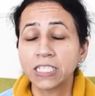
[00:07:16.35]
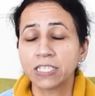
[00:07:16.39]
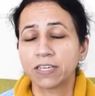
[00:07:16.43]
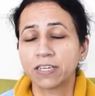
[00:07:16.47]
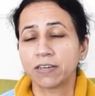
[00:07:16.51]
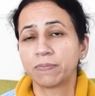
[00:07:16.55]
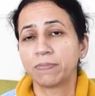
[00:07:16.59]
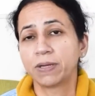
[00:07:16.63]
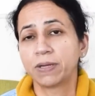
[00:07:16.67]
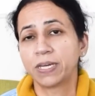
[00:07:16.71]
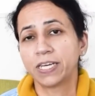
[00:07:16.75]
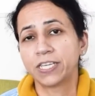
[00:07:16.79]

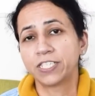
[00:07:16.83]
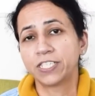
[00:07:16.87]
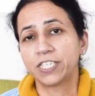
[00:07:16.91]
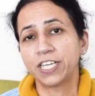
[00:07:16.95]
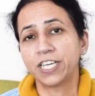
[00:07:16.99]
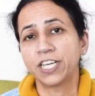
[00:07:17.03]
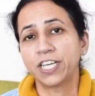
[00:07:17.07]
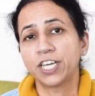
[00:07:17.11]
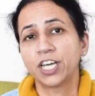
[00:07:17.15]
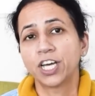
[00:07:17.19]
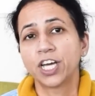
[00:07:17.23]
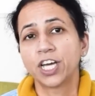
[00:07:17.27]
ability
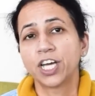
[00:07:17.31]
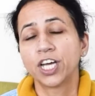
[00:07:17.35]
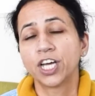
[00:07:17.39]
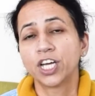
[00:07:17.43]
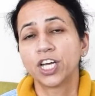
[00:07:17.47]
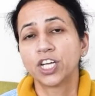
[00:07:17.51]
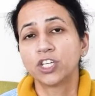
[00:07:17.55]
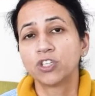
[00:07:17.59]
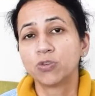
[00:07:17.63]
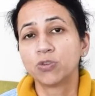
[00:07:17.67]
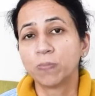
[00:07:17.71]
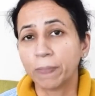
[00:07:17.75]

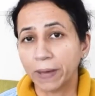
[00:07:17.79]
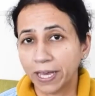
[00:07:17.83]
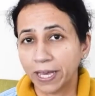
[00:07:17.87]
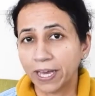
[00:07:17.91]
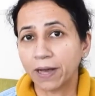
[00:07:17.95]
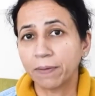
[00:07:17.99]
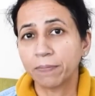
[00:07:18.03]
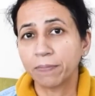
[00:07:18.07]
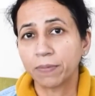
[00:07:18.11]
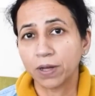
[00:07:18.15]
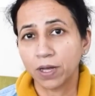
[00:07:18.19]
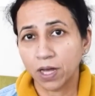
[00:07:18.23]
to pick
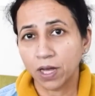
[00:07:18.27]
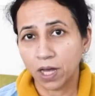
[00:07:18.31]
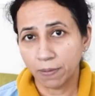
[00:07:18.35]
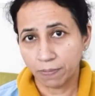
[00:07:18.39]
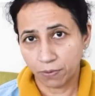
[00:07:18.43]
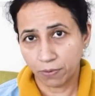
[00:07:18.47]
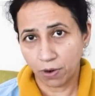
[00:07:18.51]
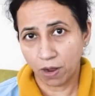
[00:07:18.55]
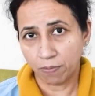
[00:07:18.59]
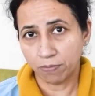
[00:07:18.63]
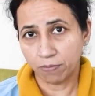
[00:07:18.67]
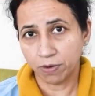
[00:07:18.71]
up a
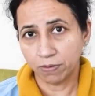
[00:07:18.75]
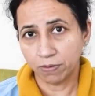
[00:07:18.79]
problem.